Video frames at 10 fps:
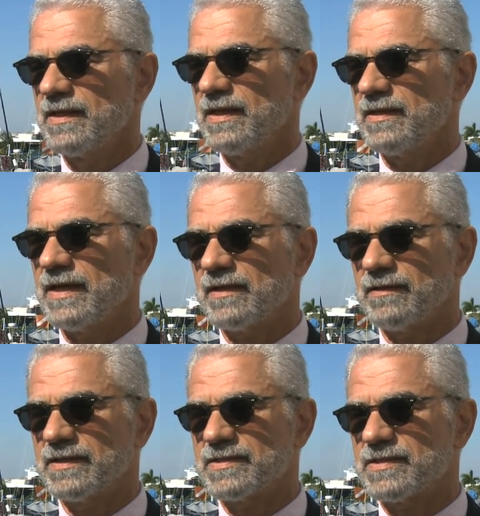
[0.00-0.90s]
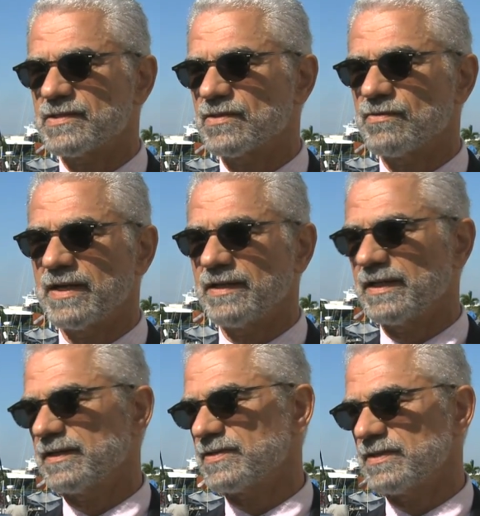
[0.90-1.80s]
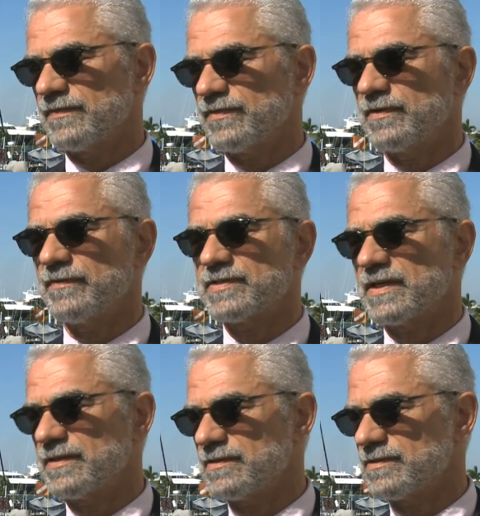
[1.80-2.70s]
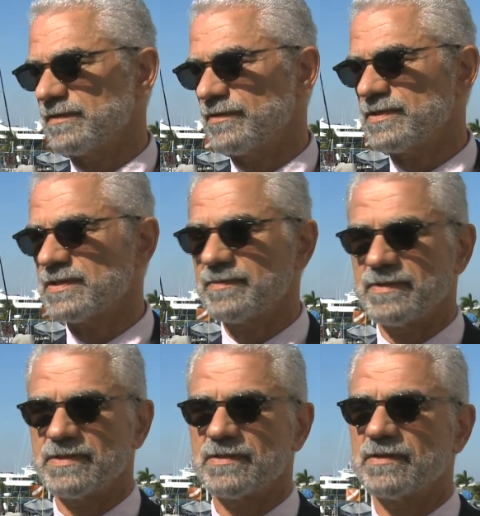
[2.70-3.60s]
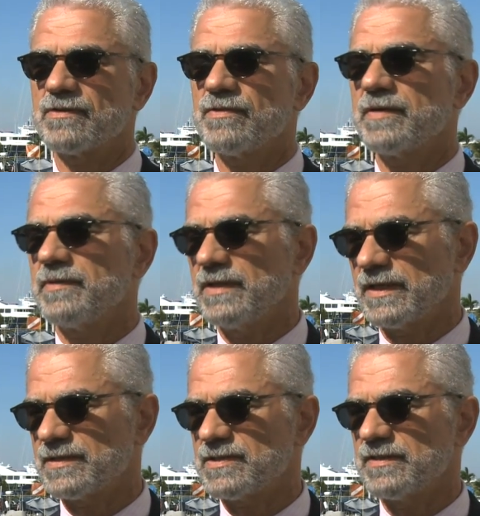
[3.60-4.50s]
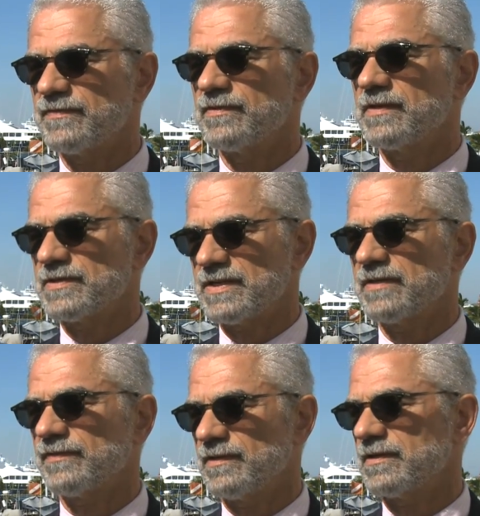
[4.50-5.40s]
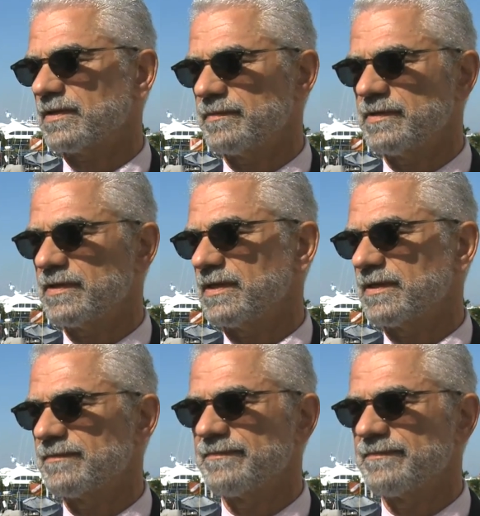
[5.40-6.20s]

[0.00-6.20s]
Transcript: And not only is this a great legacy for Nova Southeastern University, but it's an incredible legacy for our South Florida community.